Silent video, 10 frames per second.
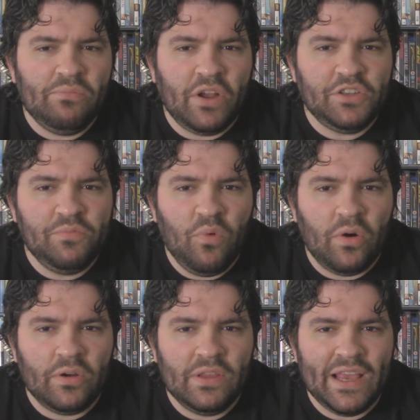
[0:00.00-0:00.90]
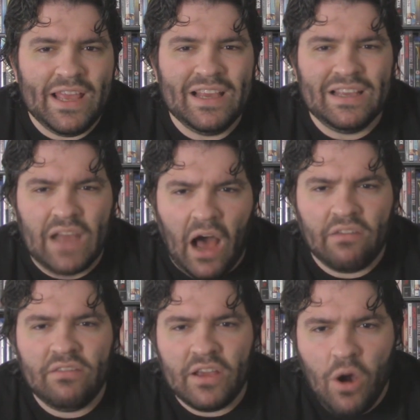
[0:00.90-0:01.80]
much more like
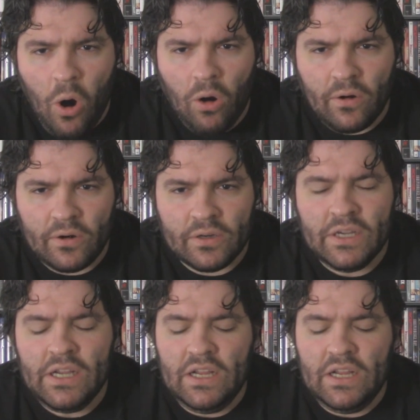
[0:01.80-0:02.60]
gothic horror